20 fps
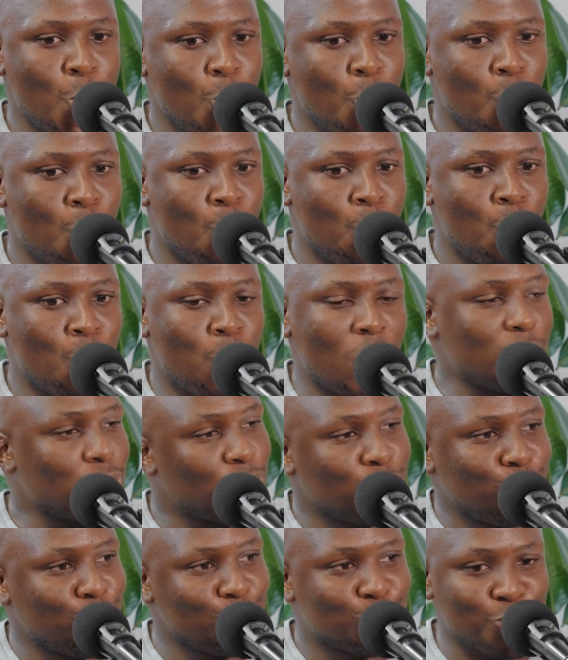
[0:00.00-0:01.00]
What
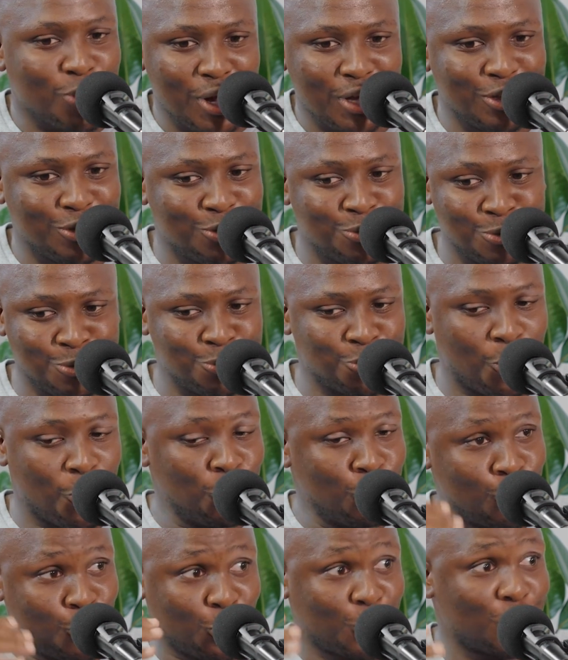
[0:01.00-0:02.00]
were you trying to
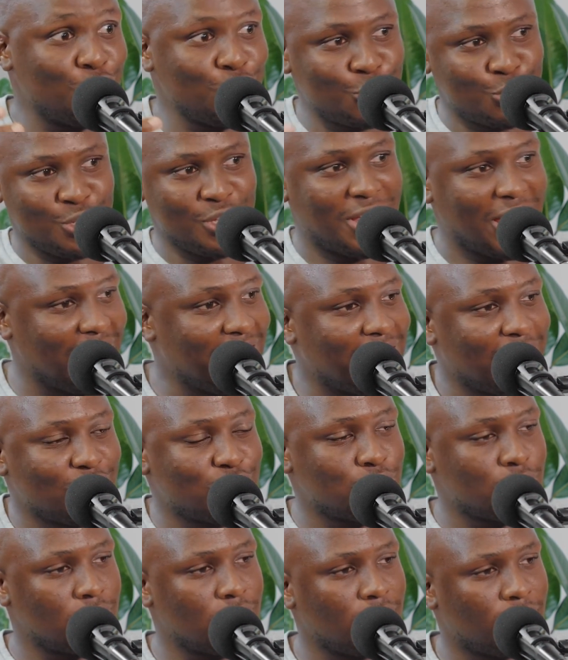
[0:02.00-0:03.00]
or looking to gain
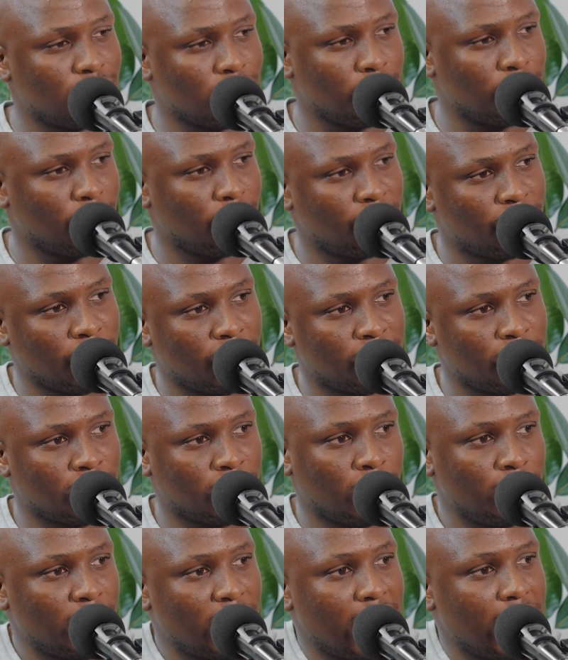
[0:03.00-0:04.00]
actually from
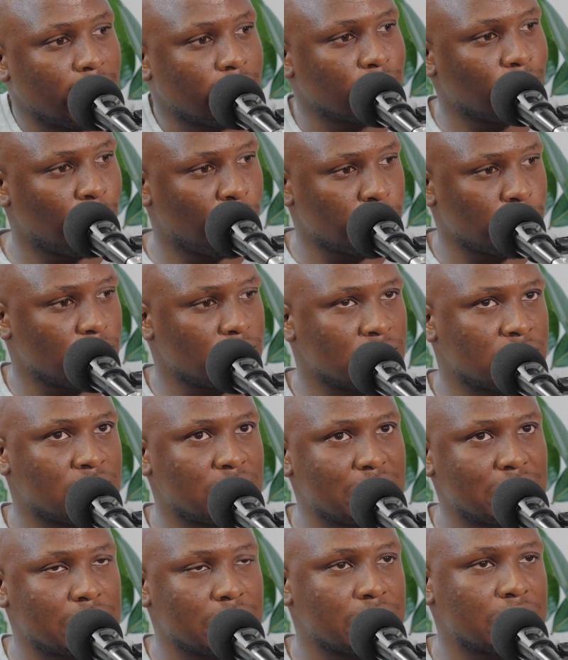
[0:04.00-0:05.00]
that? Or it was
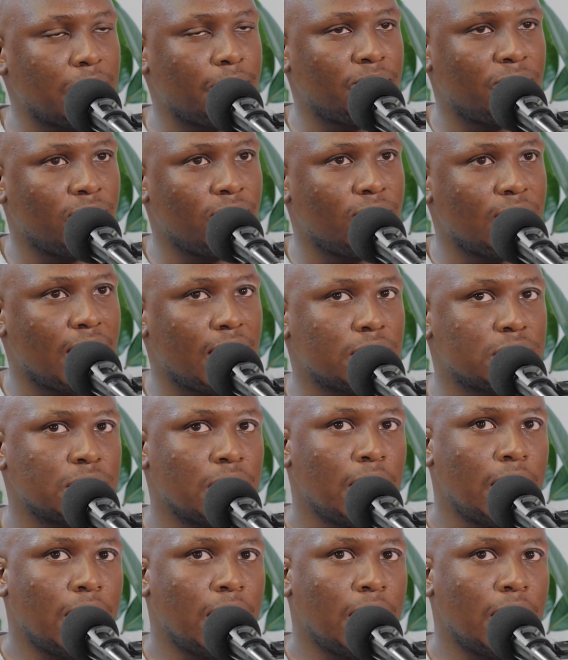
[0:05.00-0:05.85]
just something that